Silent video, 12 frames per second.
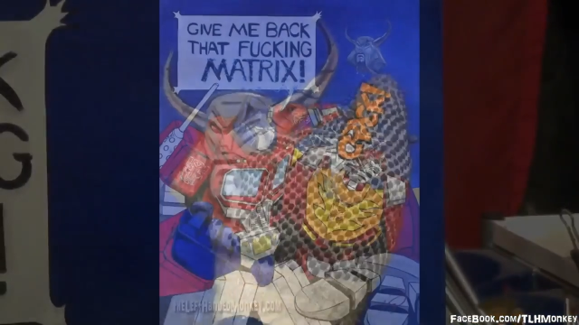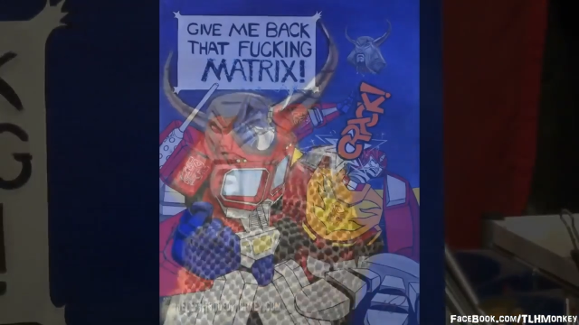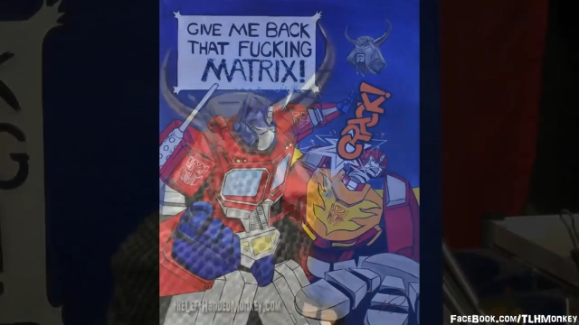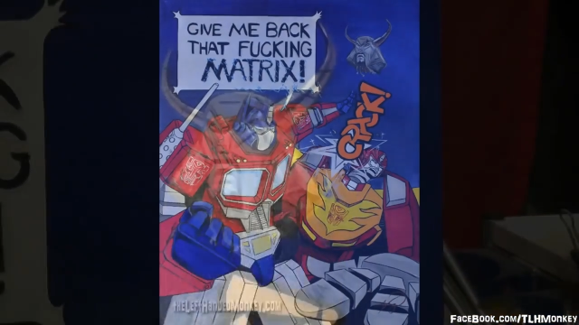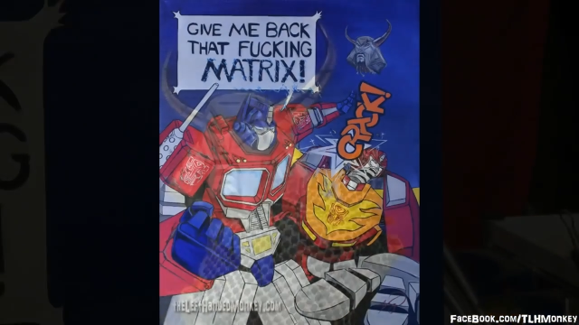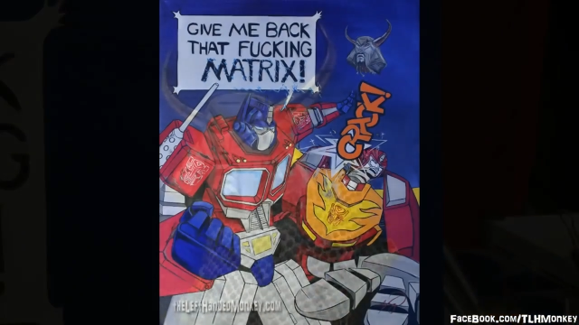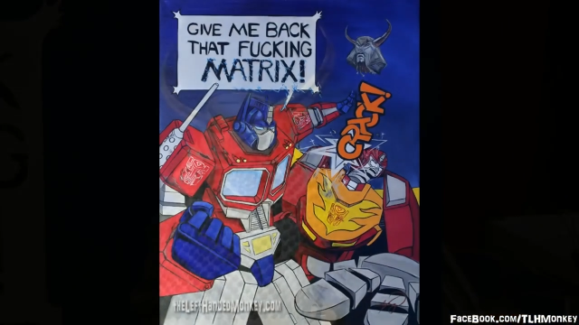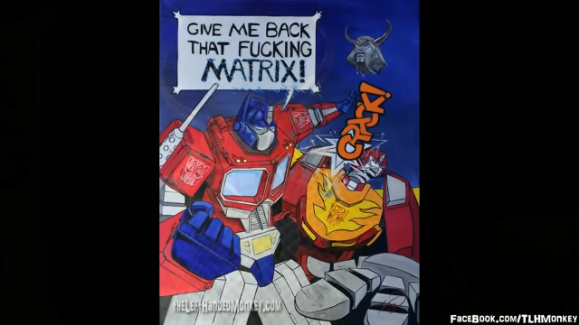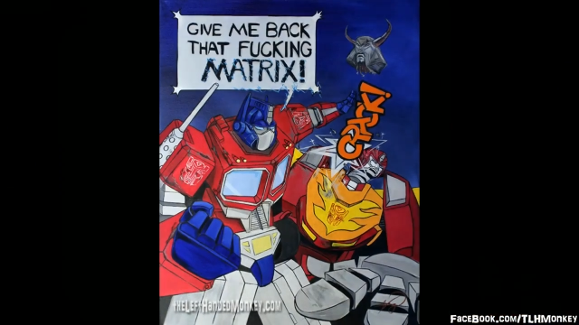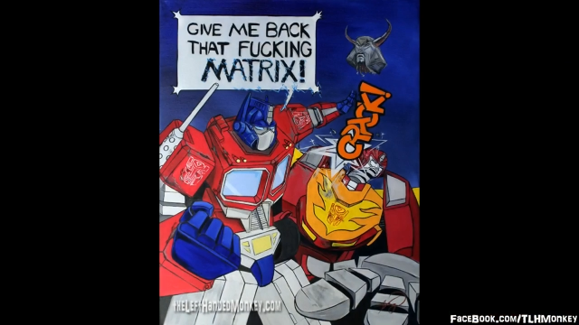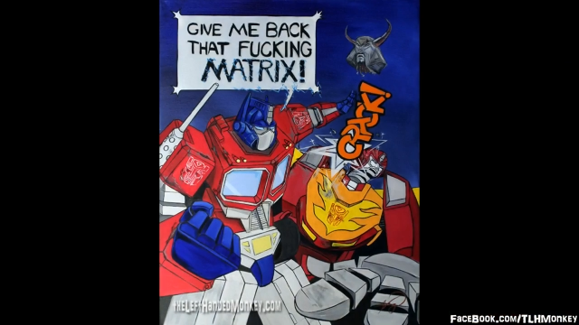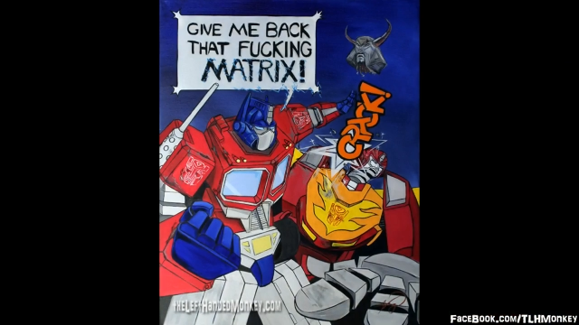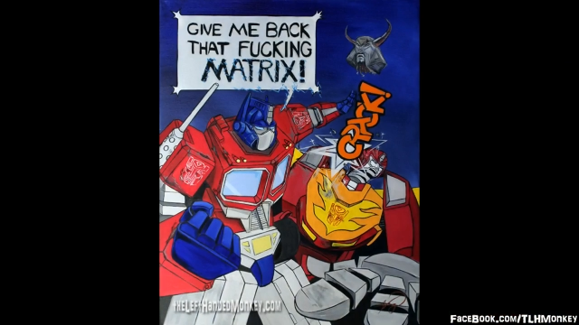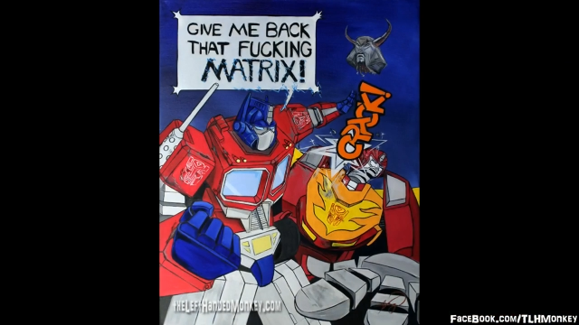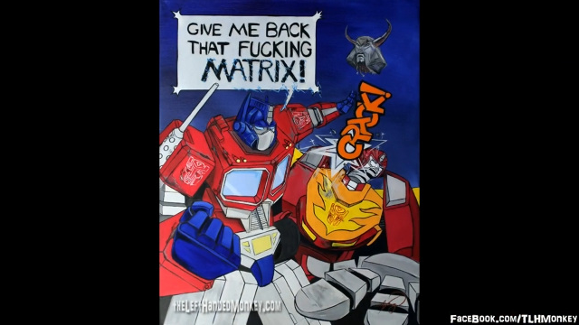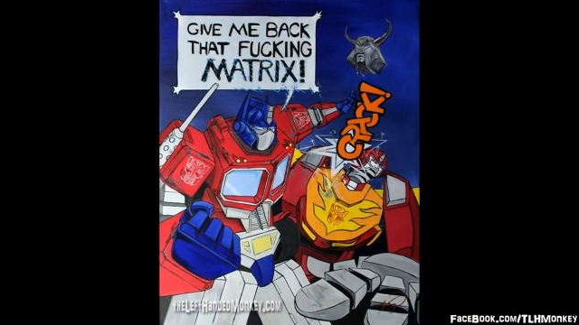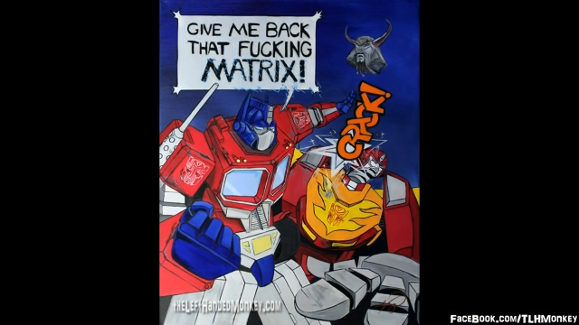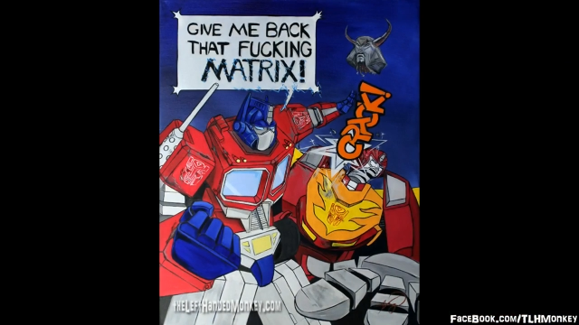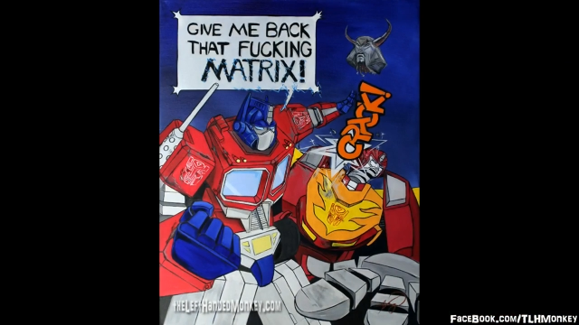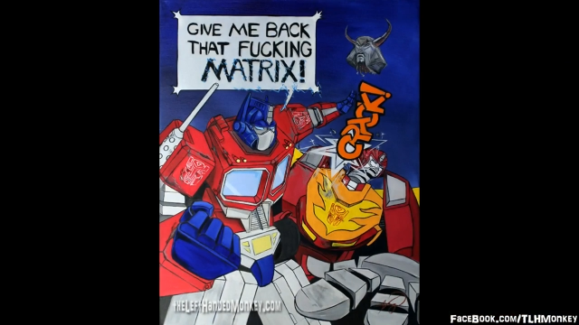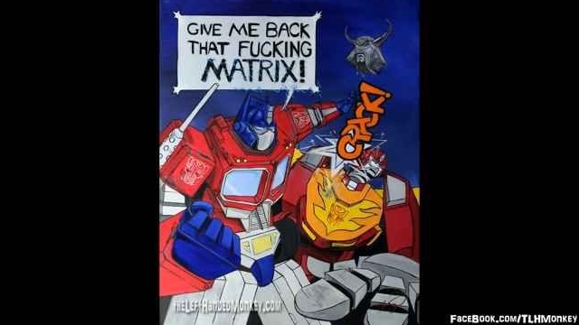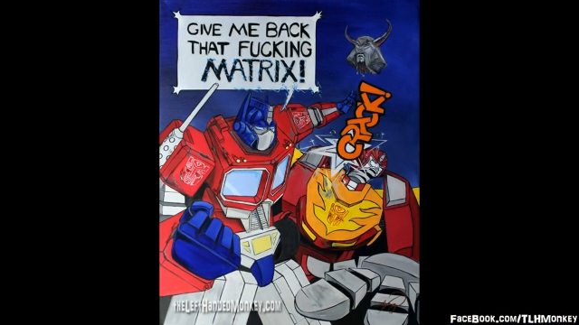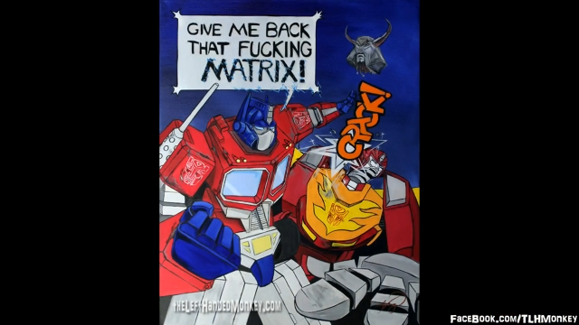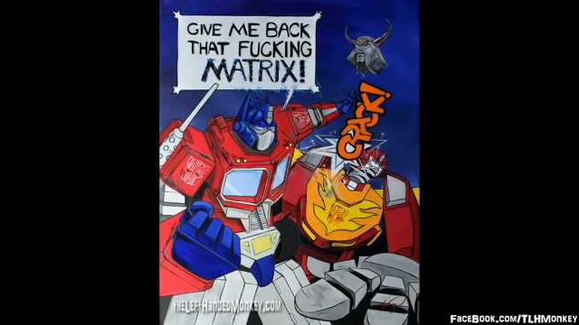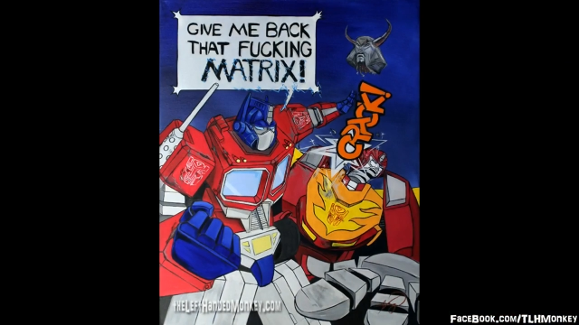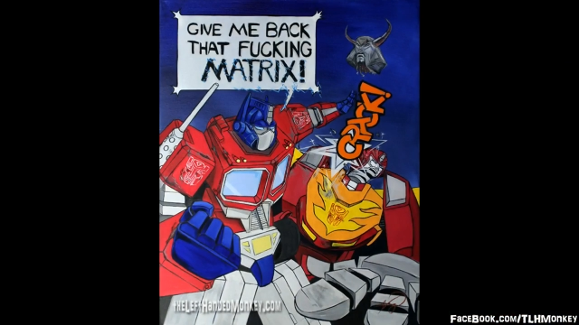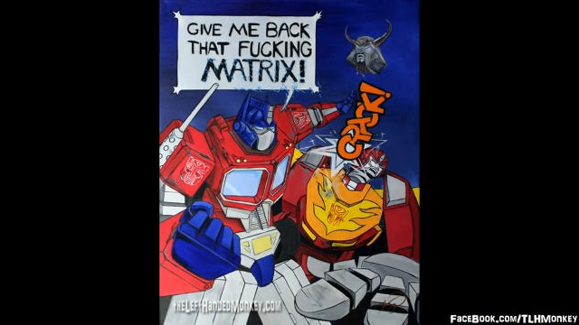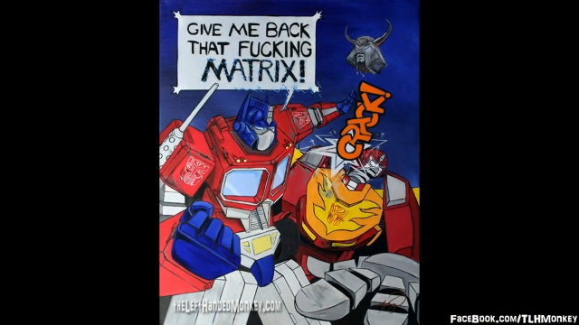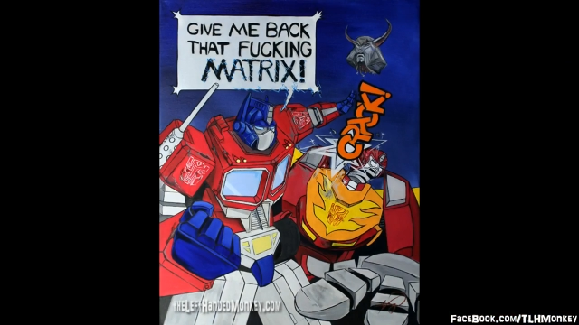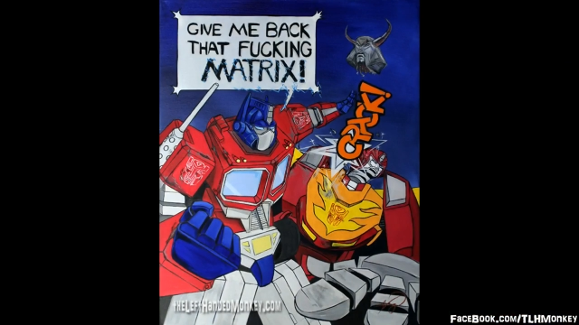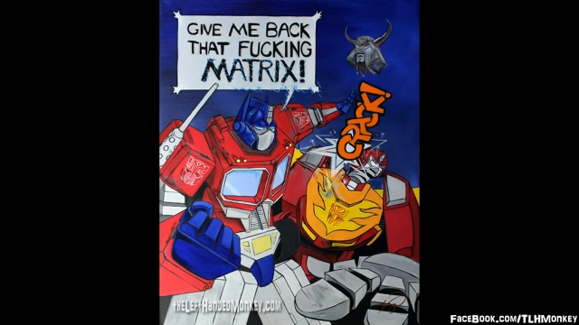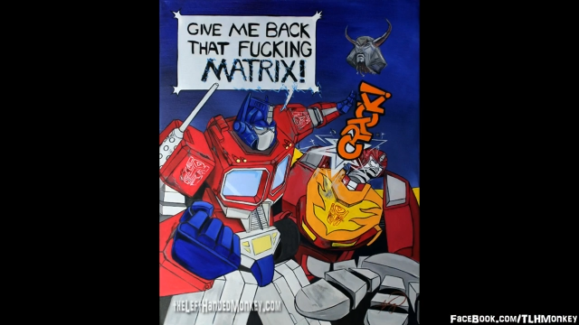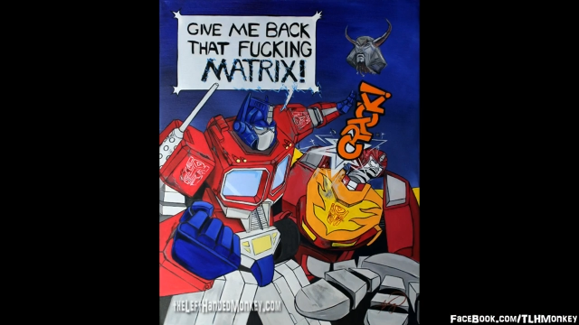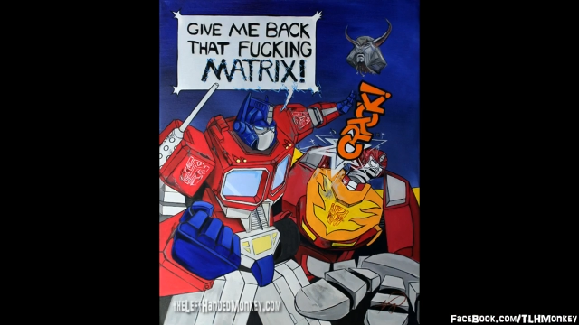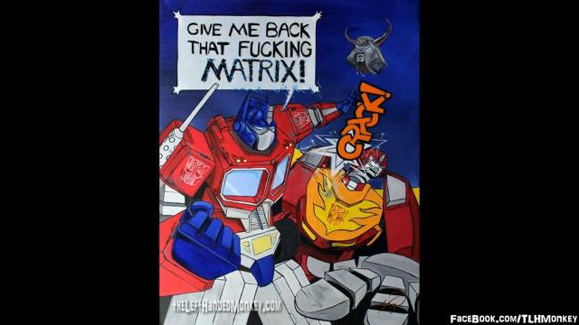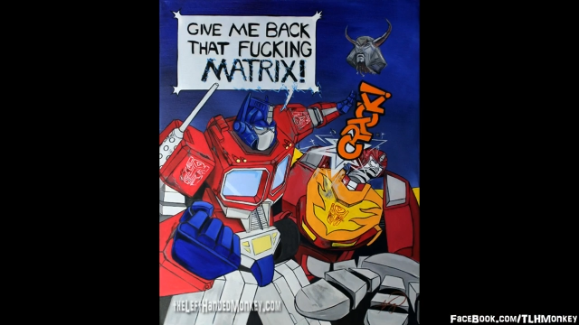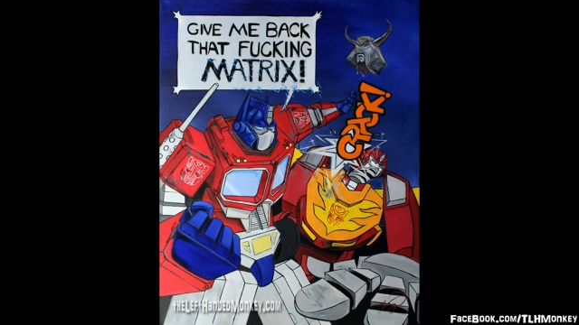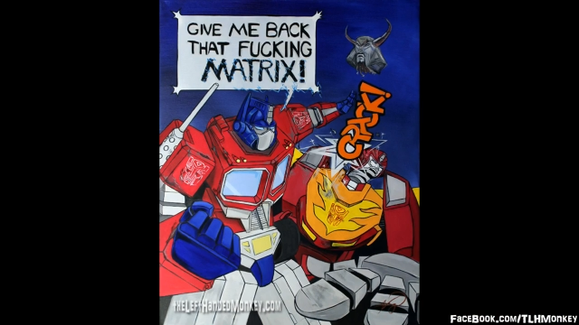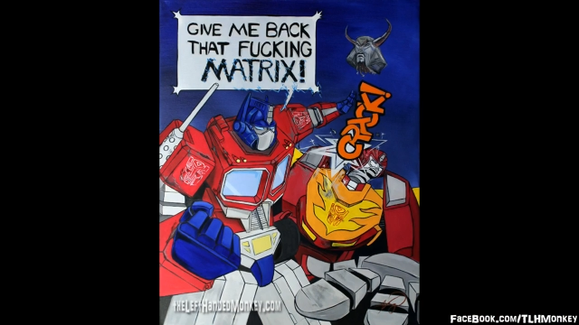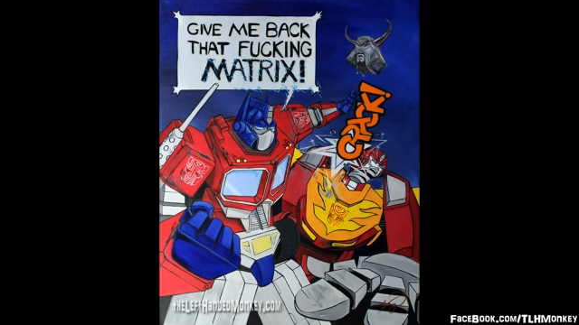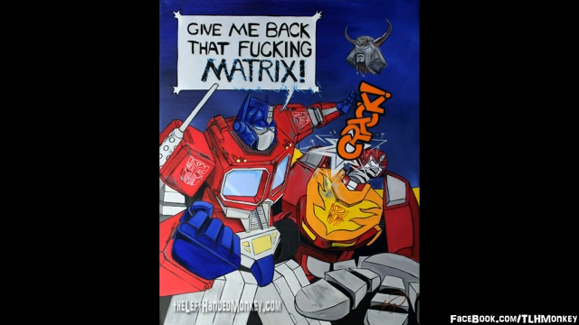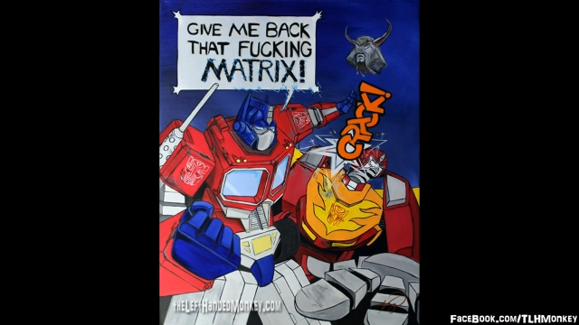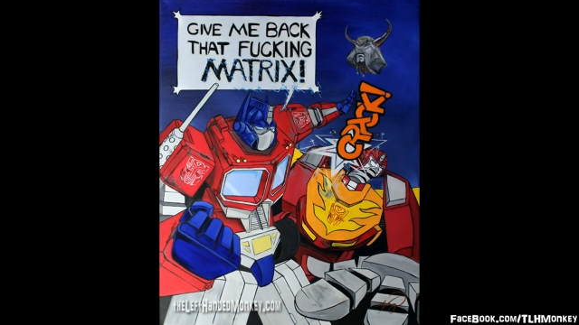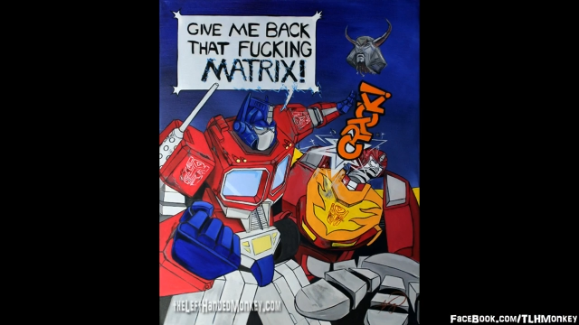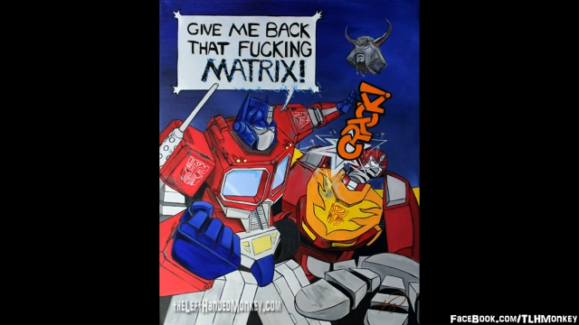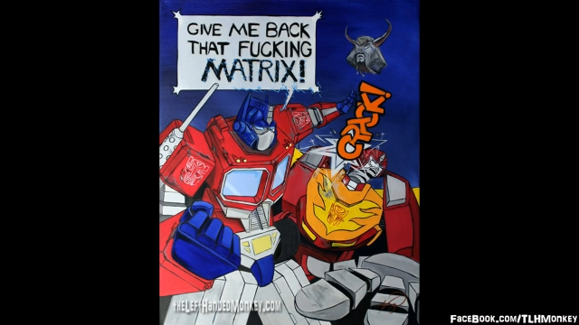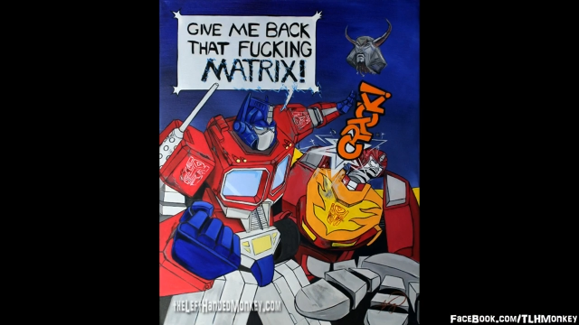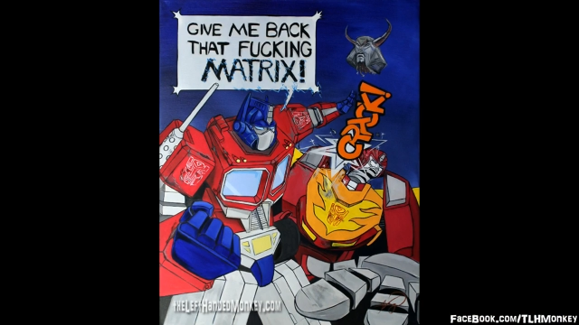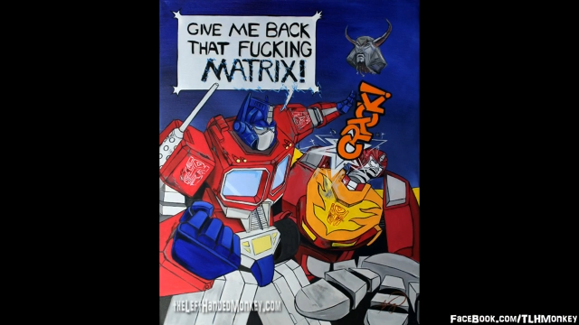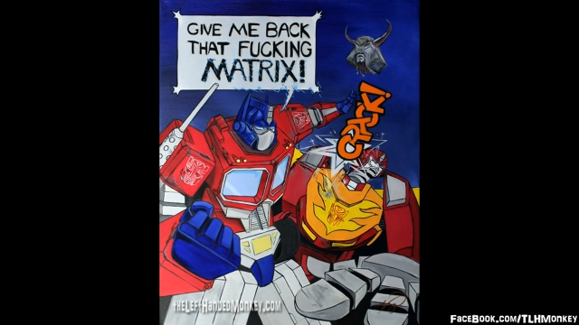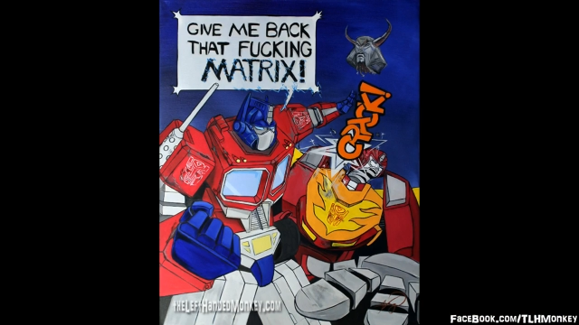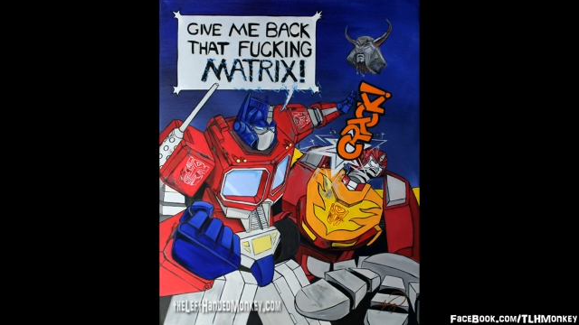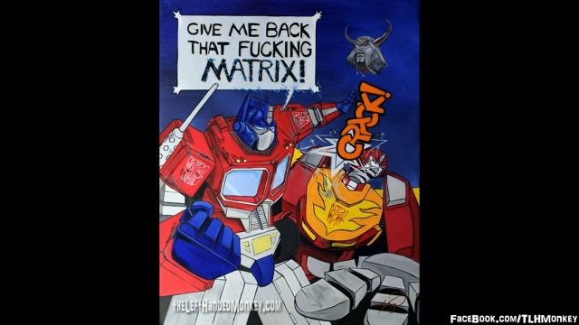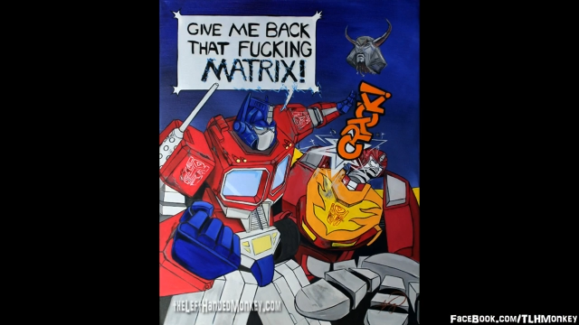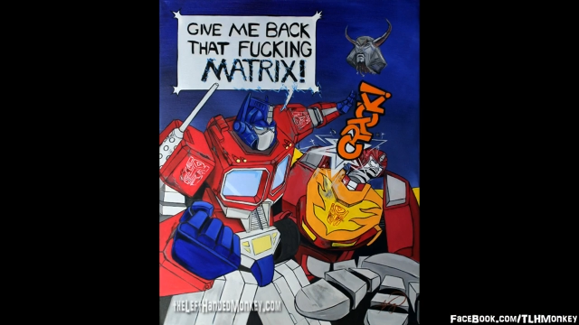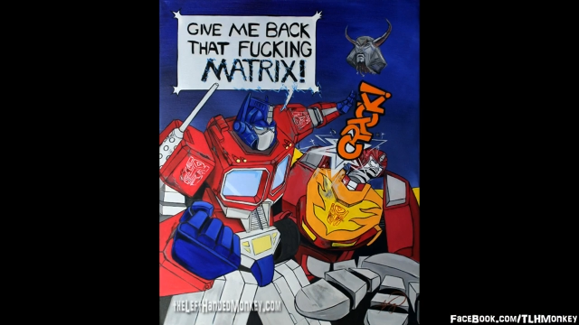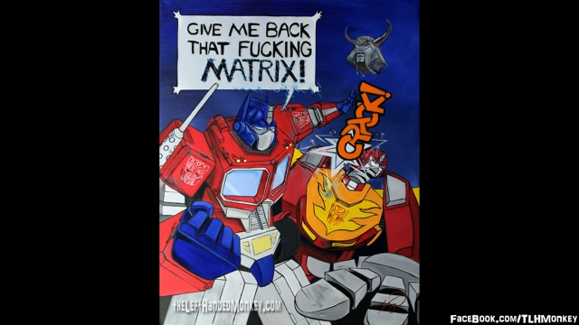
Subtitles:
[unreadable: no face in view]